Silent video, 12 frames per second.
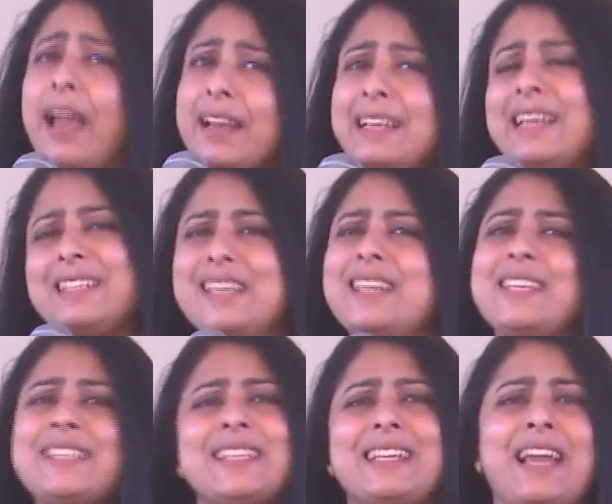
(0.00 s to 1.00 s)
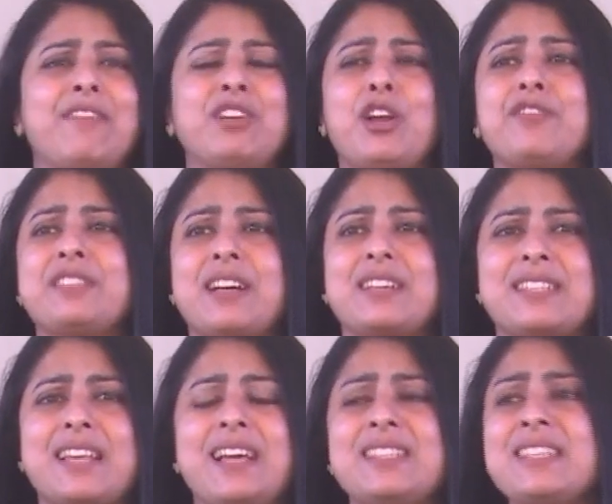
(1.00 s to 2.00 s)
least a decent level of
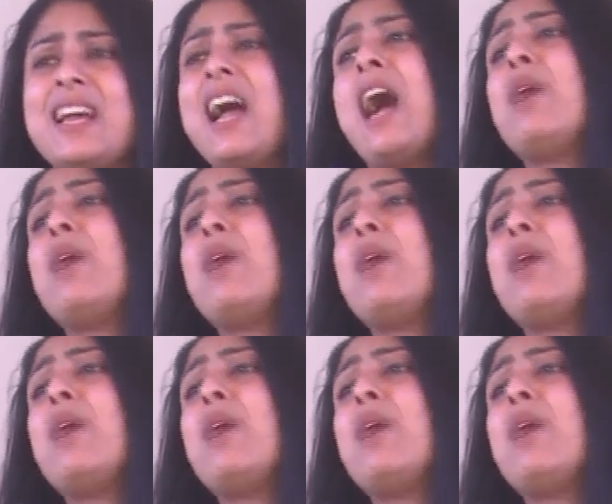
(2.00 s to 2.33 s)
success, I